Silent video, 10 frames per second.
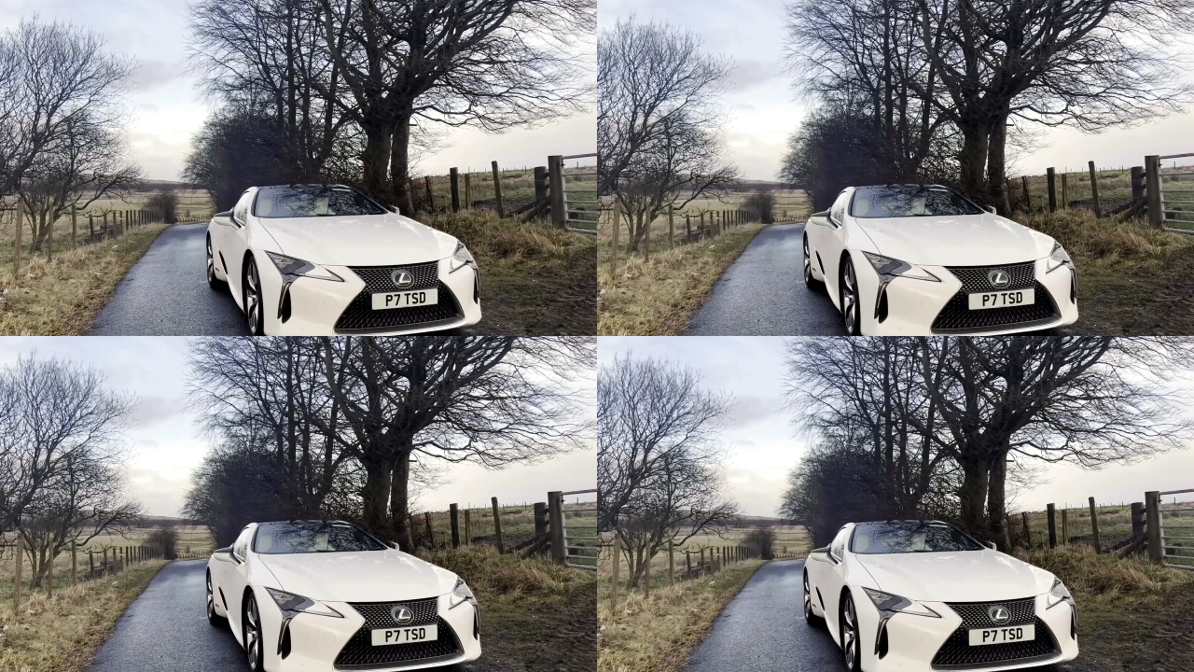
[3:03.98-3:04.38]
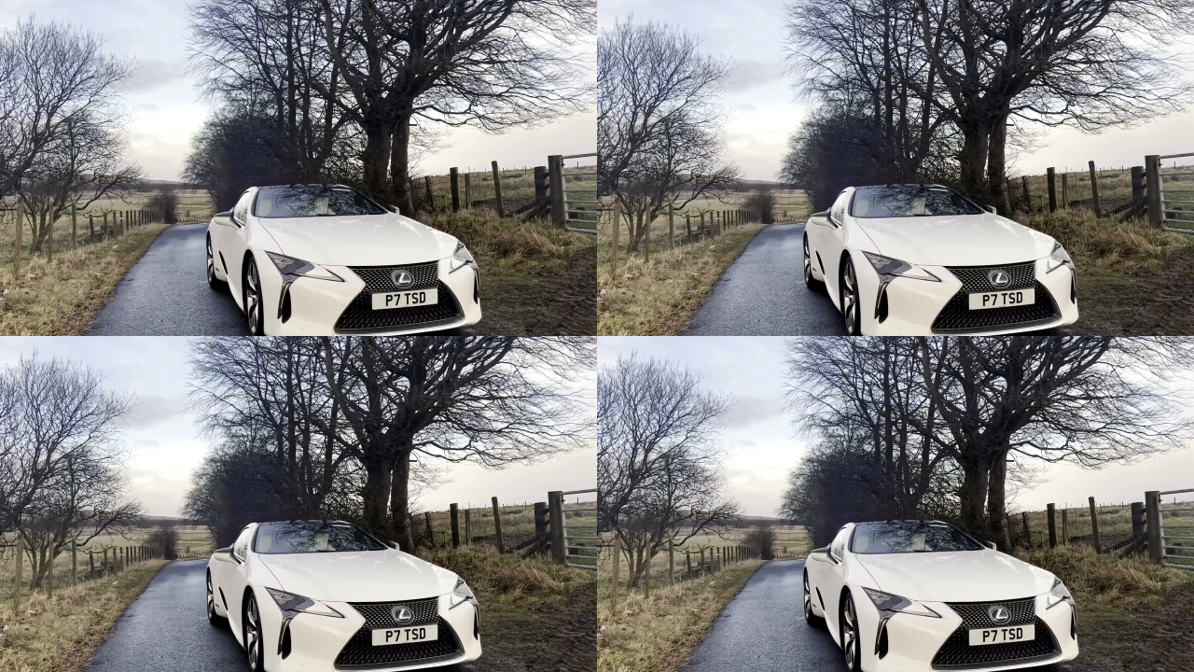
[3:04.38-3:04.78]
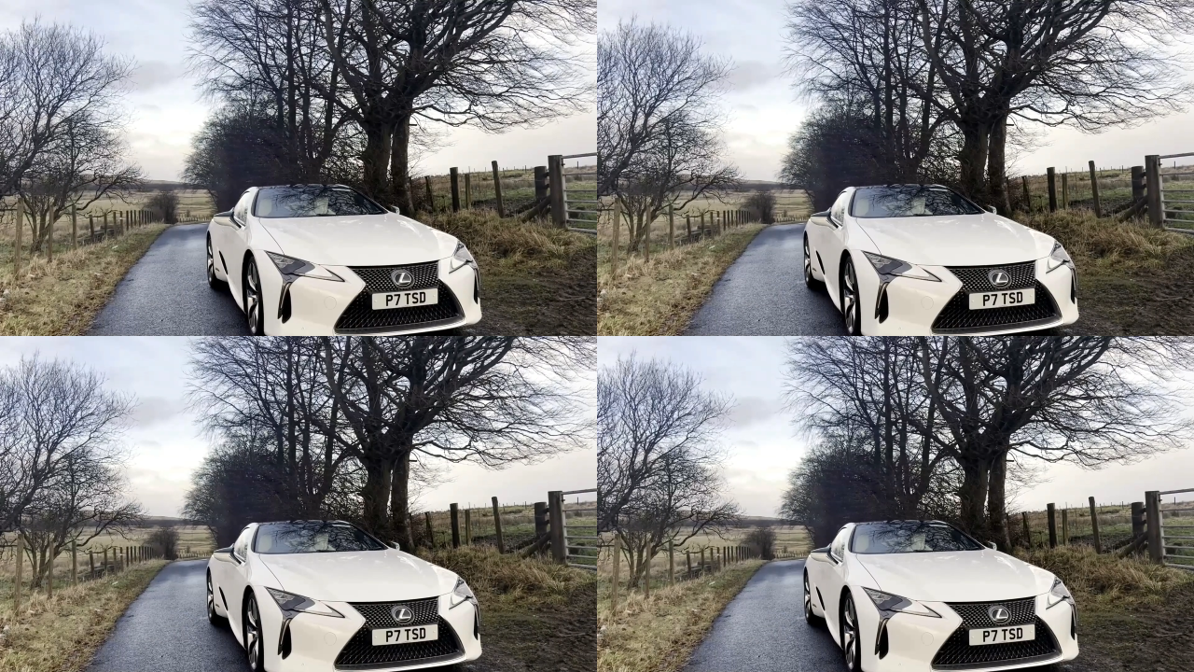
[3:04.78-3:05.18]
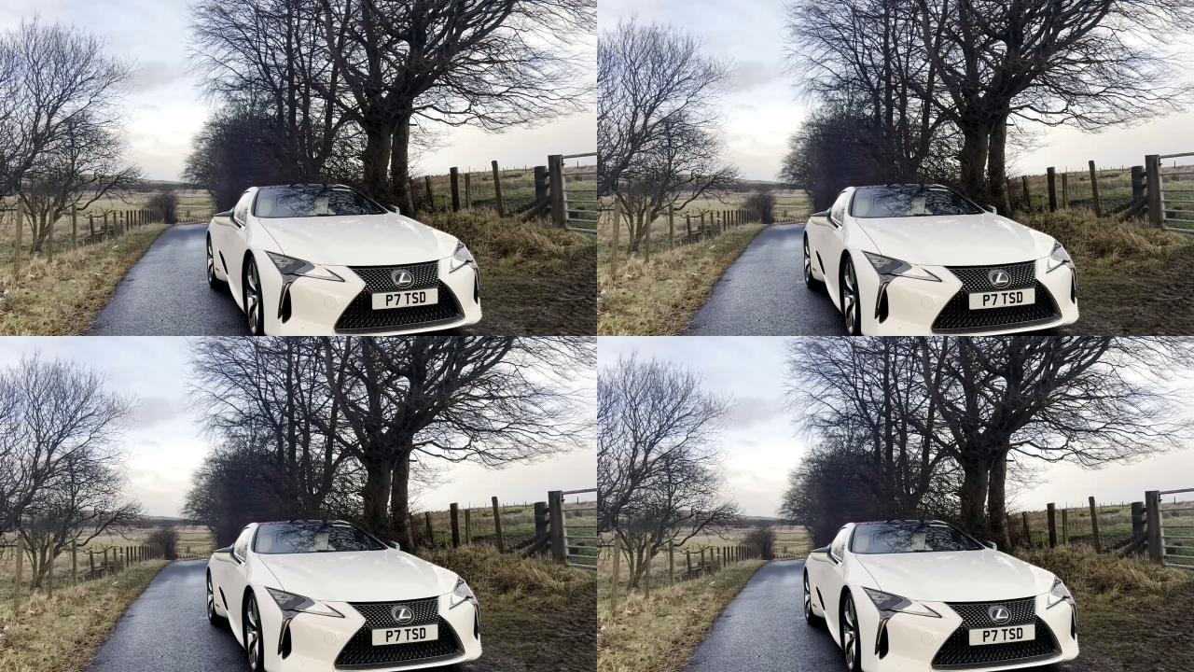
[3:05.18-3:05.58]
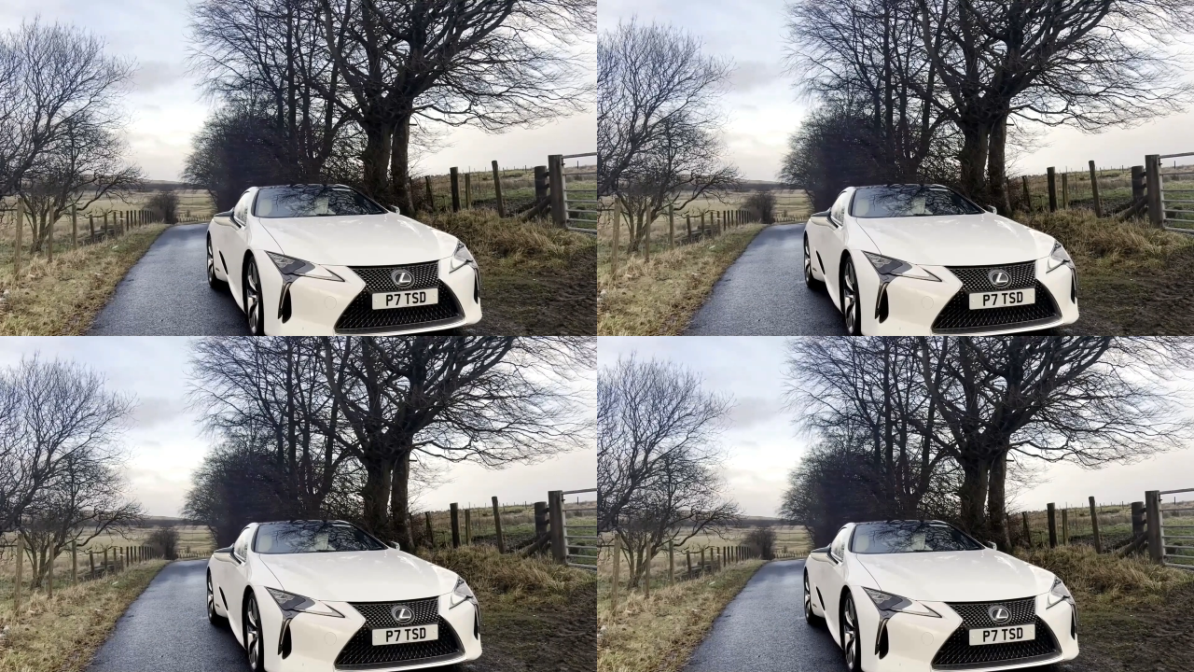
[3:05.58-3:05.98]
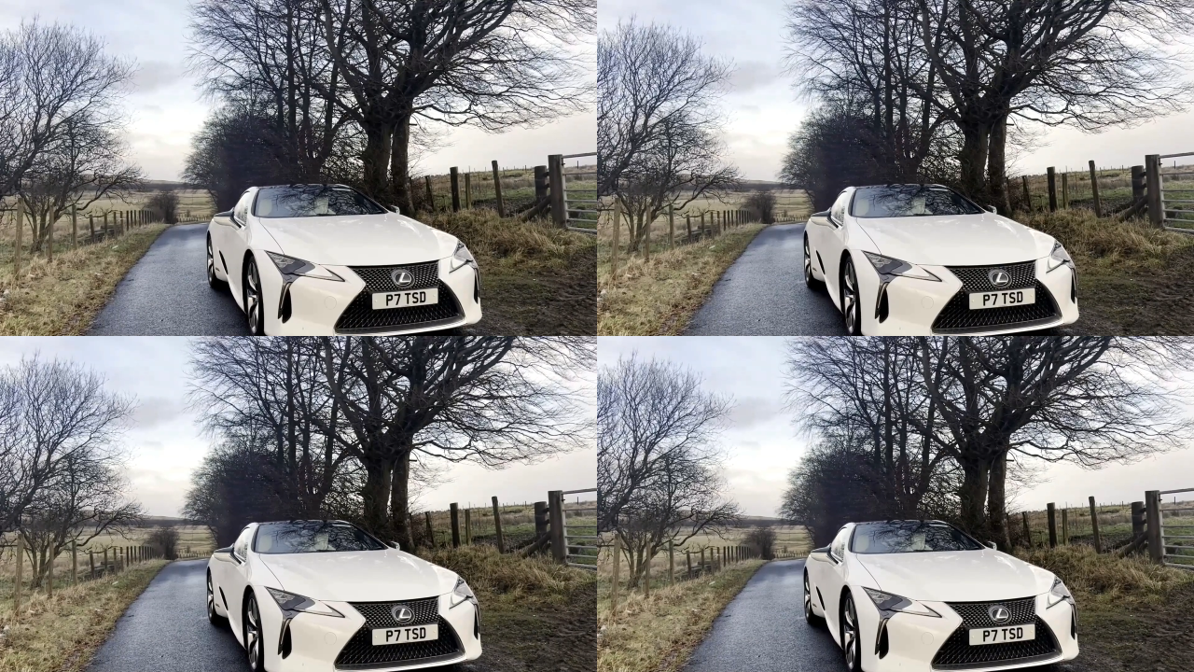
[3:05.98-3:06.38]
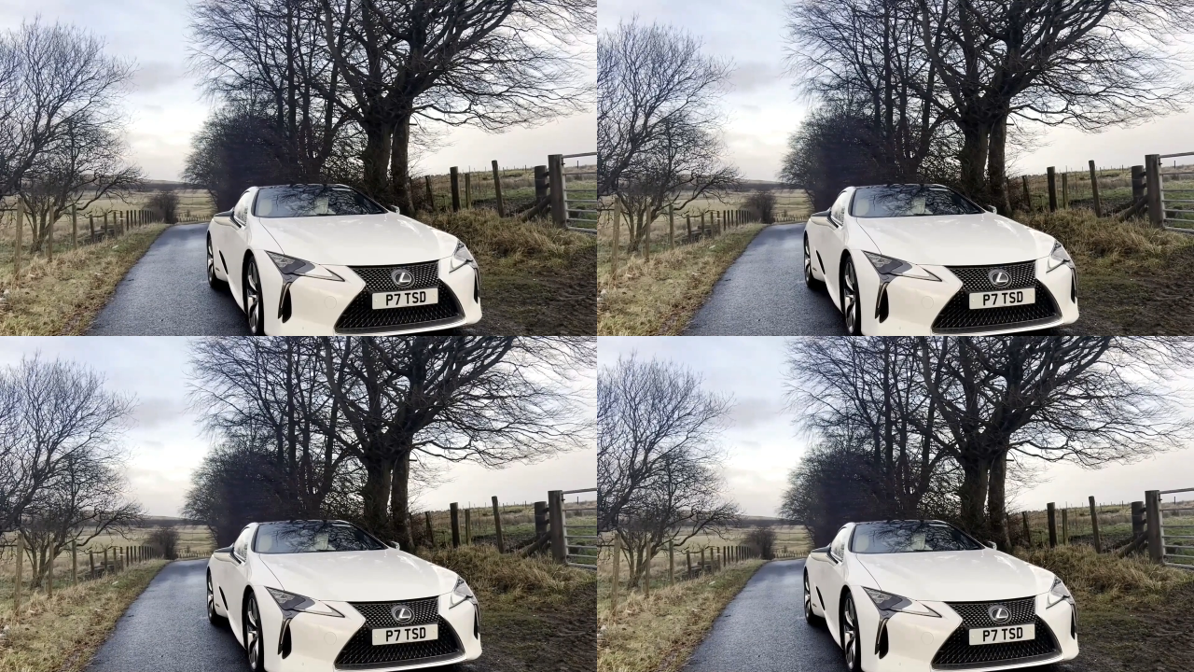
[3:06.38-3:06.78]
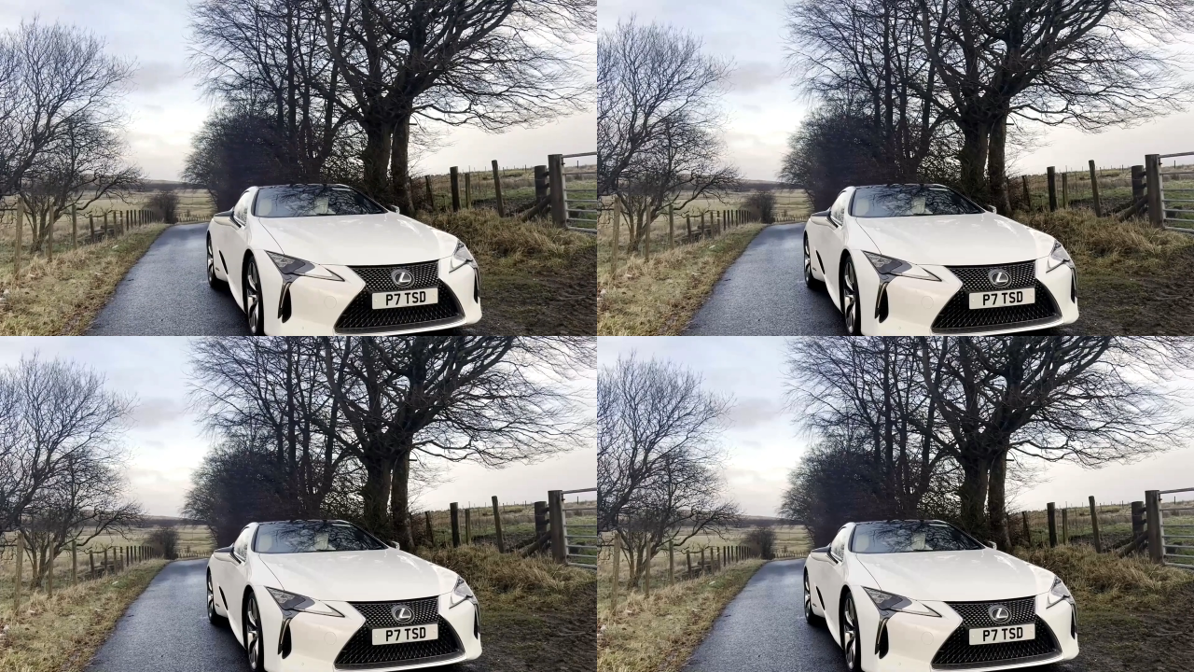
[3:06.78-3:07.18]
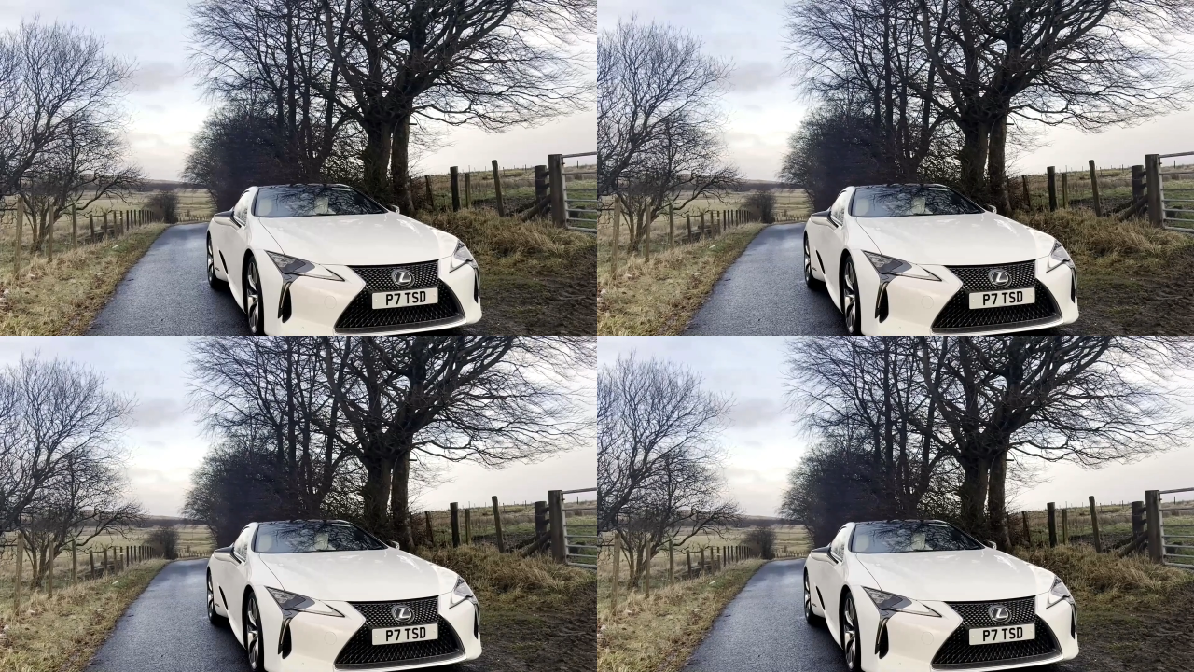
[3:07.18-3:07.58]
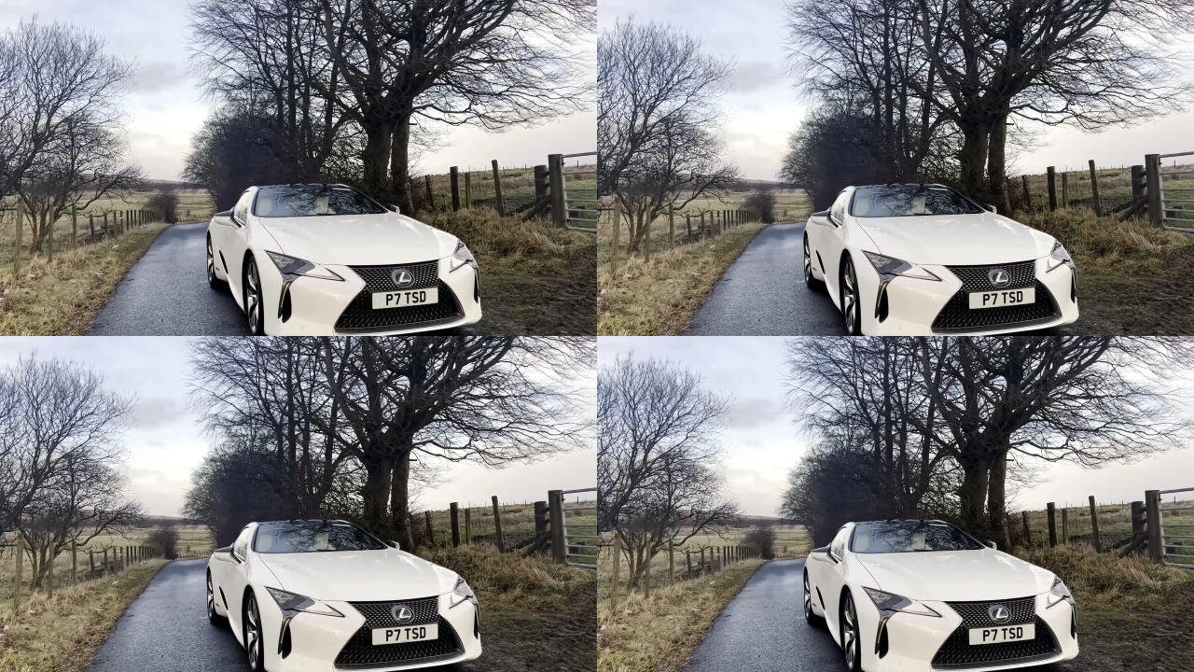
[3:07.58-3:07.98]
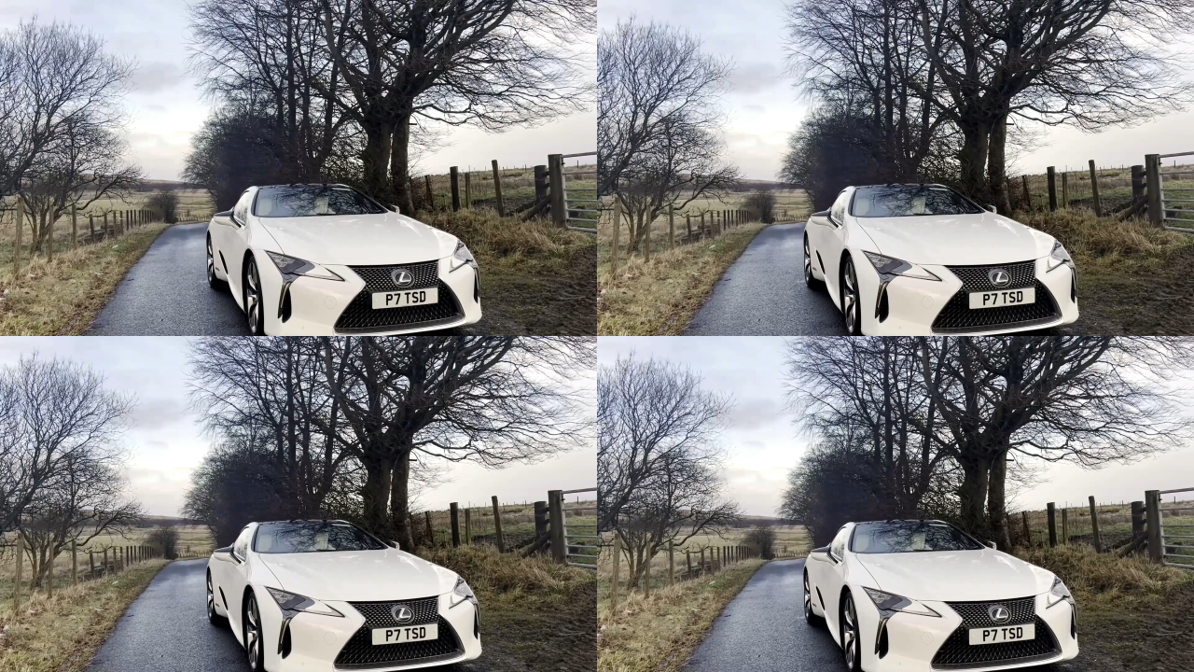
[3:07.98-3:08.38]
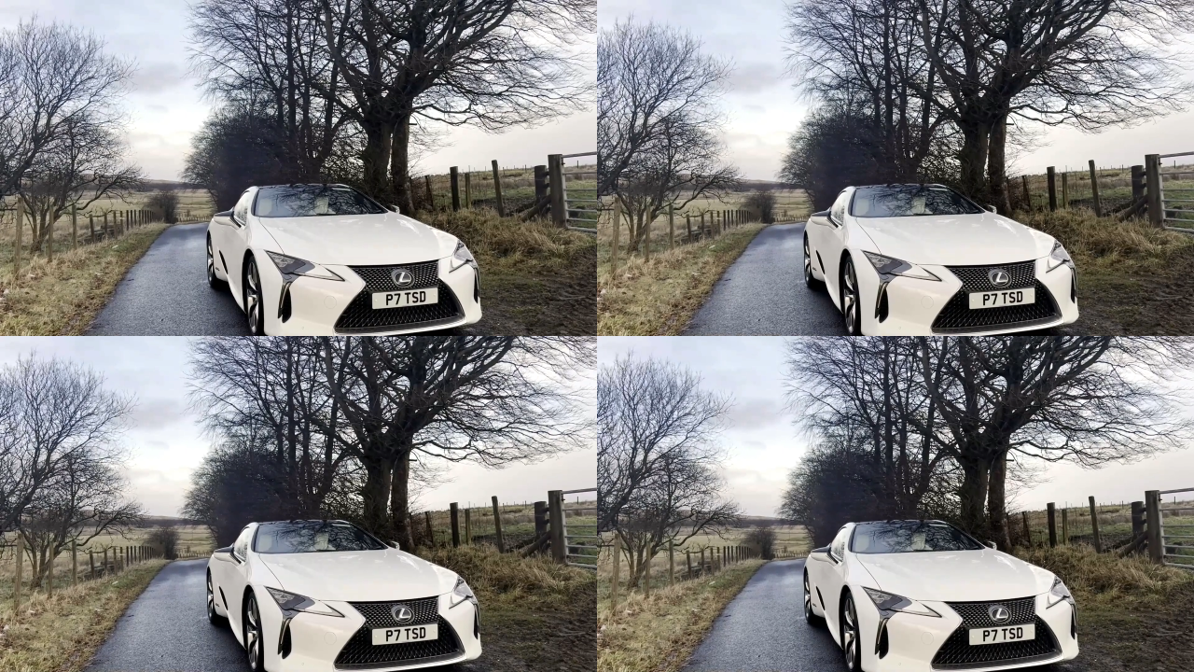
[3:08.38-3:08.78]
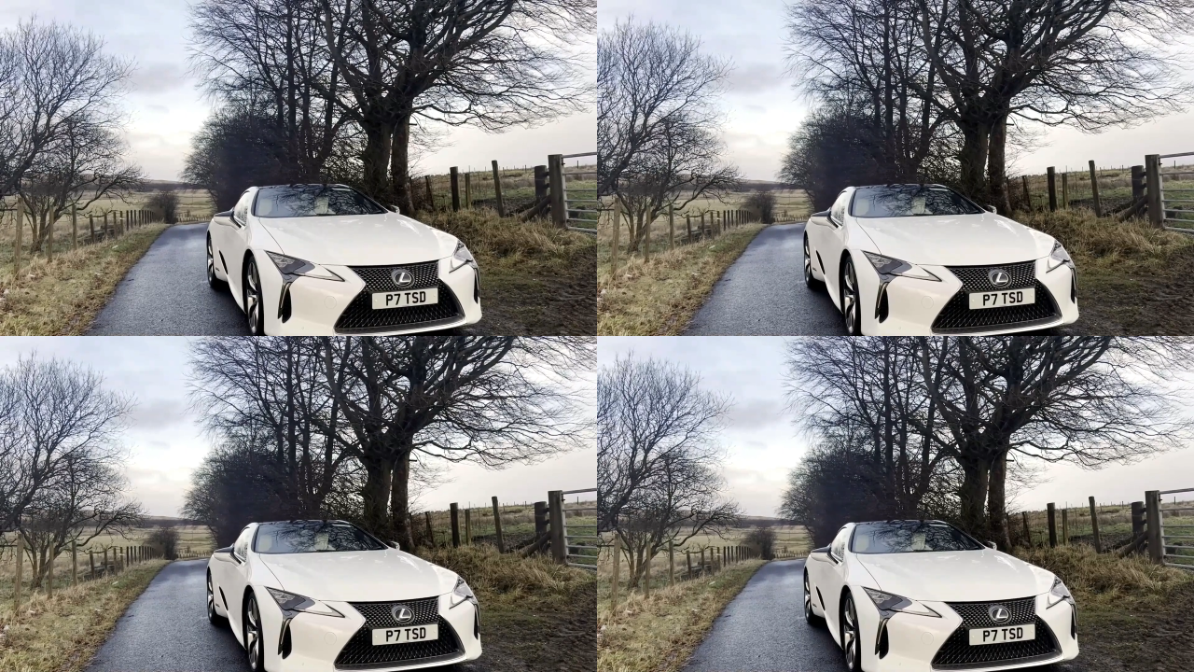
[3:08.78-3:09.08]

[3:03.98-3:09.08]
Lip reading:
No face is visible, so there are no lips to read.